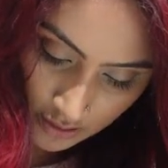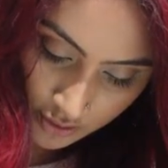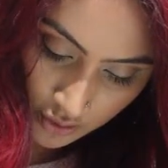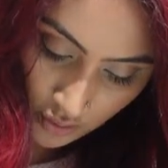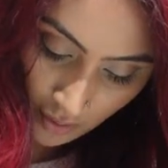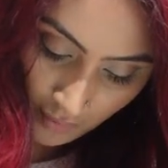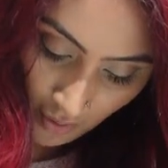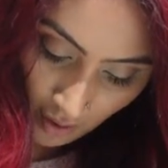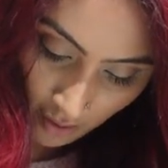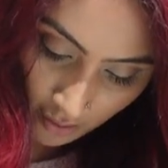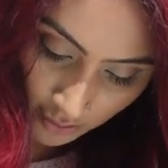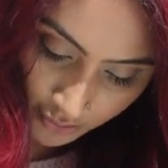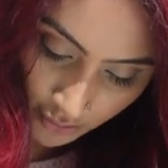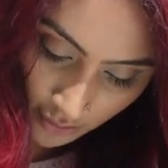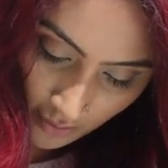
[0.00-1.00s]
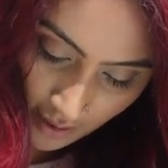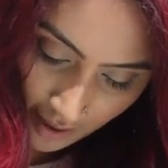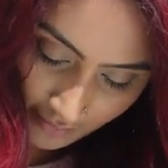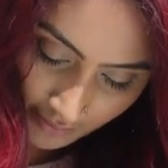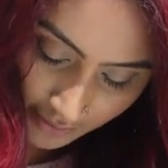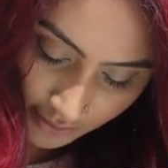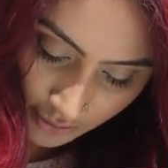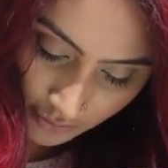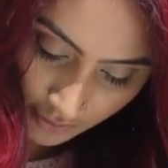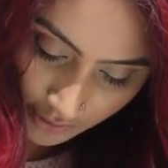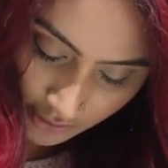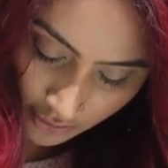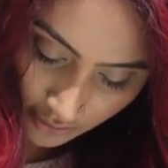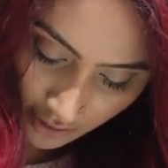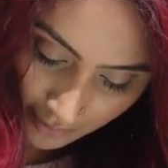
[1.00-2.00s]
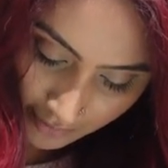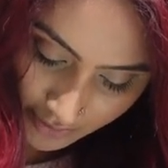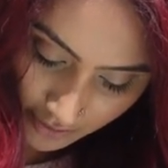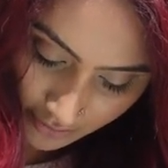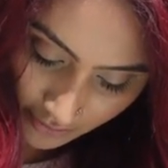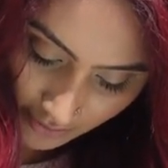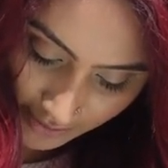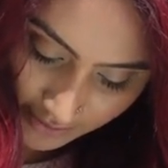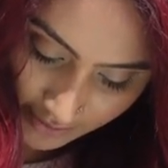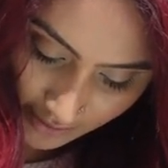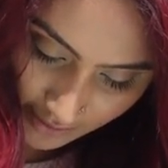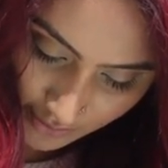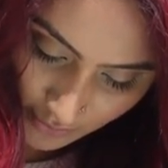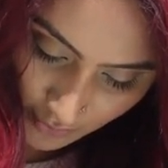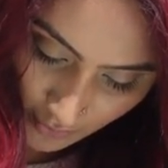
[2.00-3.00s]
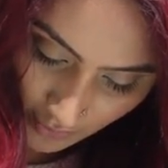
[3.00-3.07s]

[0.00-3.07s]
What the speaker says: So I'm also having 200 grams of rice as